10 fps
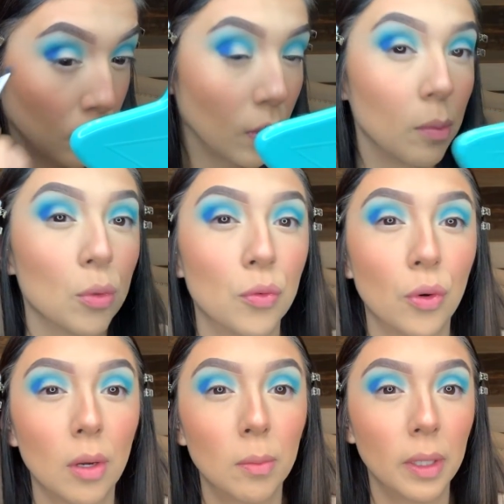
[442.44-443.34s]
And before
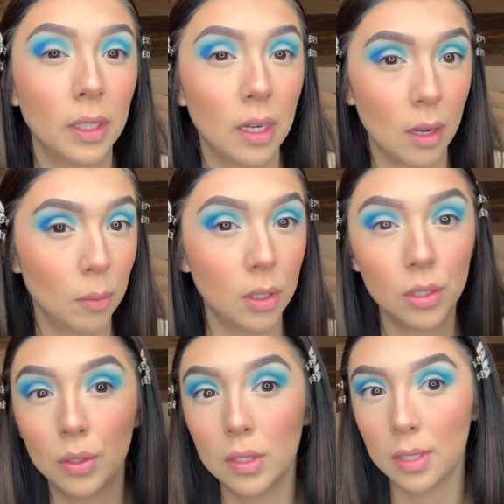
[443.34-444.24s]
I blend it out, I'm going to
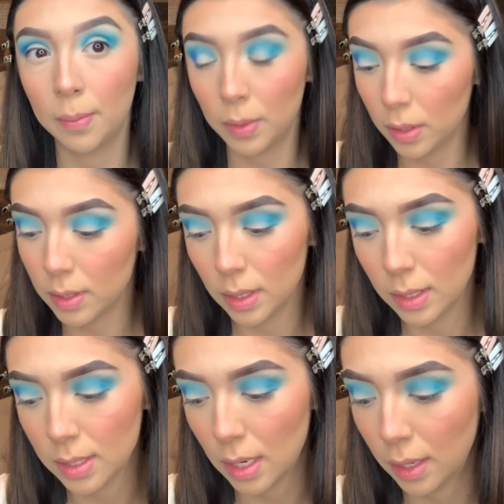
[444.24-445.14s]
do the same thing to
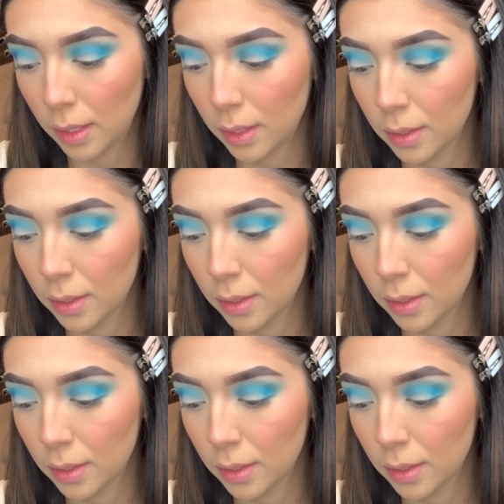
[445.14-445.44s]
this eye.